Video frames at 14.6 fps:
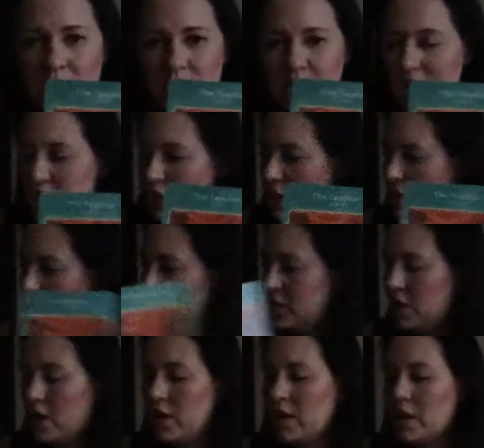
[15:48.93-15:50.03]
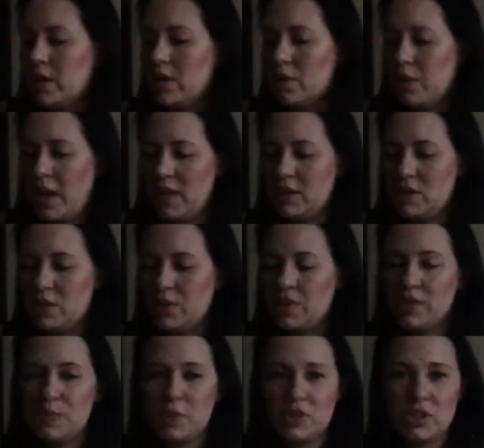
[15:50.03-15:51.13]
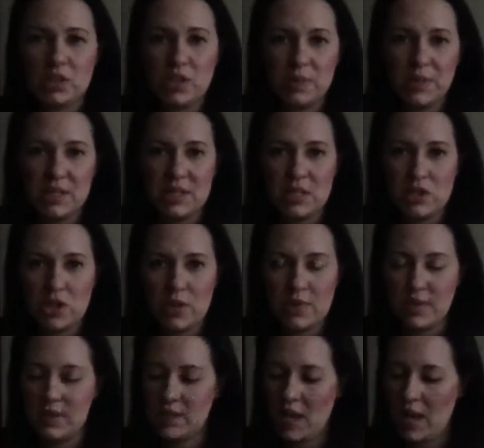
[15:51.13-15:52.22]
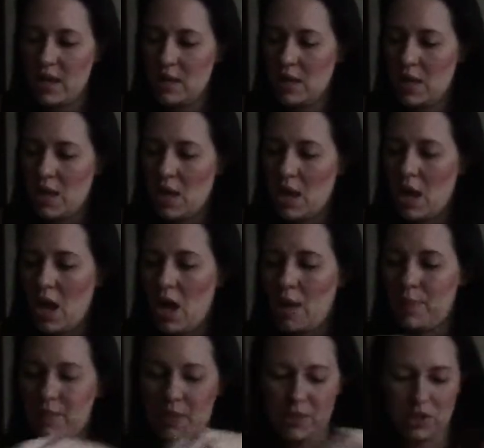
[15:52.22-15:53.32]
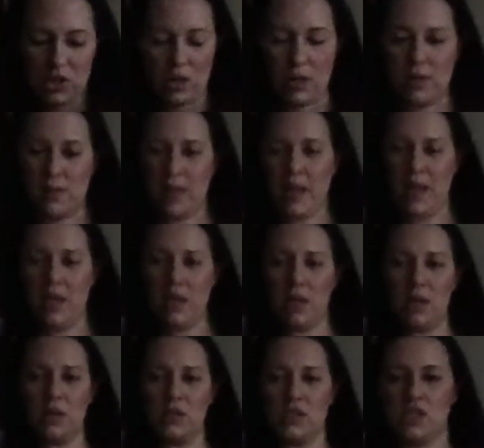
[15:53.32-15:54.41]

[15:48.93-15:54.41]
Sagittarius card here. Okay, so this person could be a teacher on this side. Let me turn on the light here.